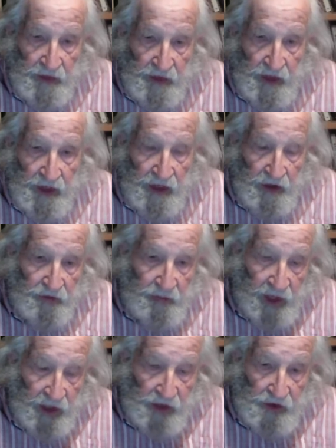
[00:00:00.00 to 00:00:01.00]
head of
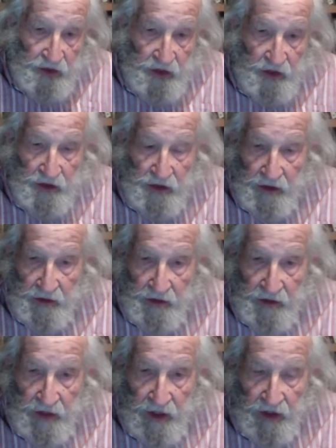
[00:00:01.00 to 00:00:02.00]
Blackstone,
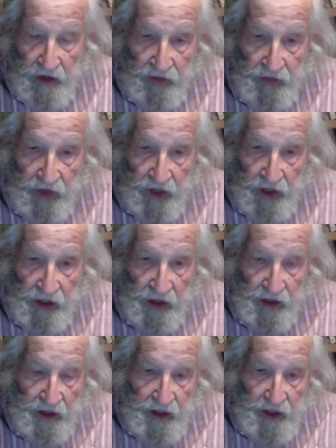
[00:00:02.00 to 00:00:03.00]
Larry Fink,
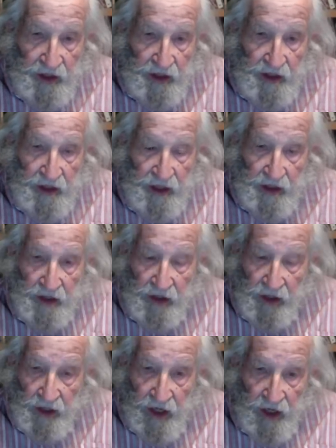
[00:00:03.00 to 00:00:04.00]
that there
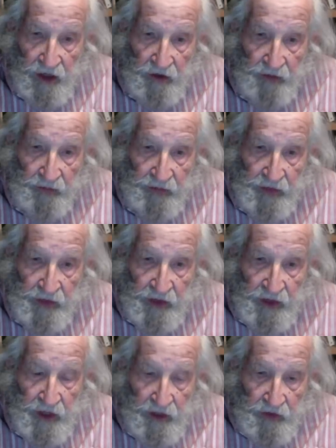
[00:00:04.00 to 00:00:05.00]
are now,
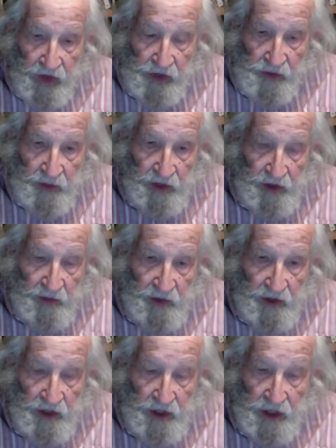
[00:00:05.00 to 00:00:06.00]
the investment
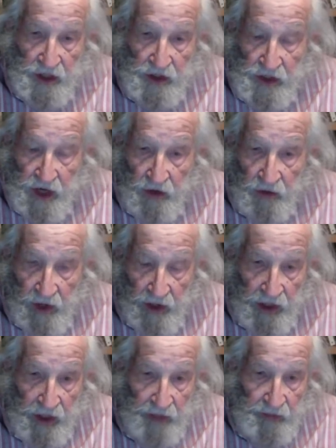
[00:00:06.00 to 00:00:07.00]
community is now
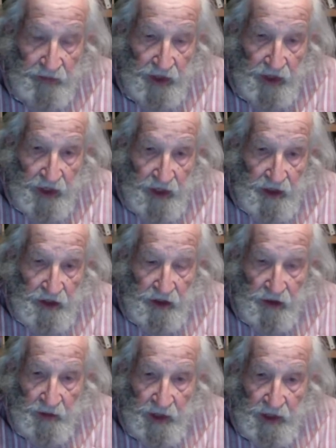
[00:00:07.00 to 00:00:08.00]
ready to
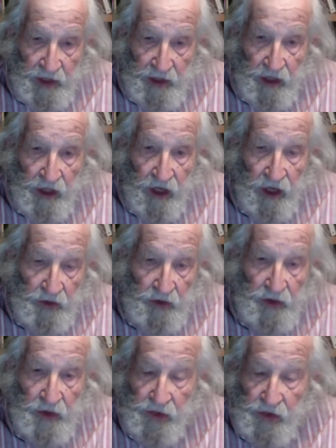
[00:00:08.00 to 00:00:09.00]
commit
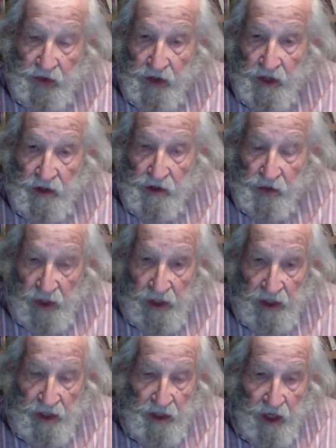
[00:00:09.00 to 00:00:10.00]
$130
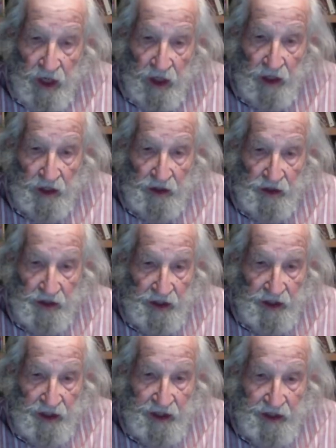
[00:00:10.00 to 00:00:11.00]
trillion
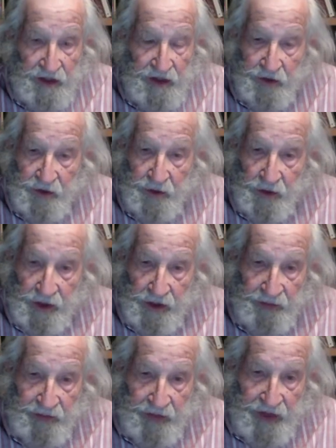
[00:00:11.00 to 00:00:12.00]

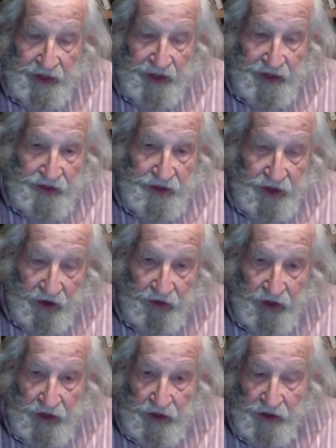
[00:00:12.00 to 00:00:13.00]
to
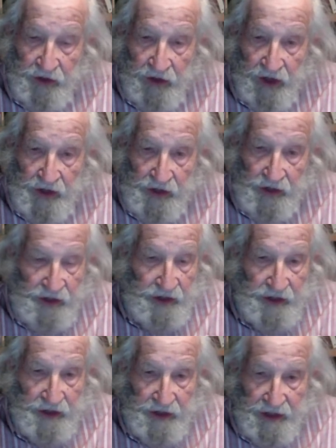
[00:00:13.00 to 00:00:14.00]
solving the
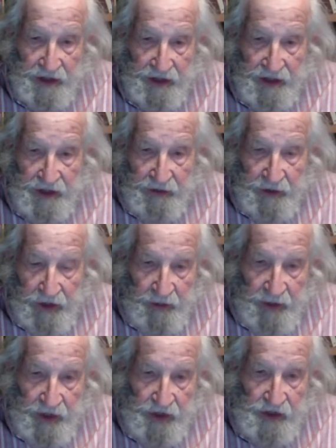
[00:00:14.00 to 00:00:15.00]
crisis. We're in
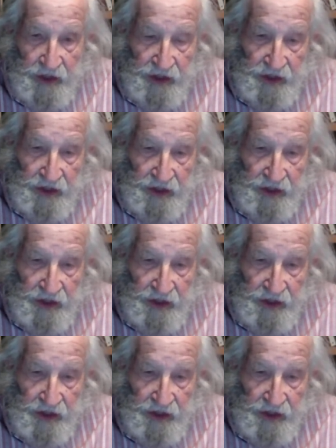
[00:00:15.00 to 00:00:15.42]
business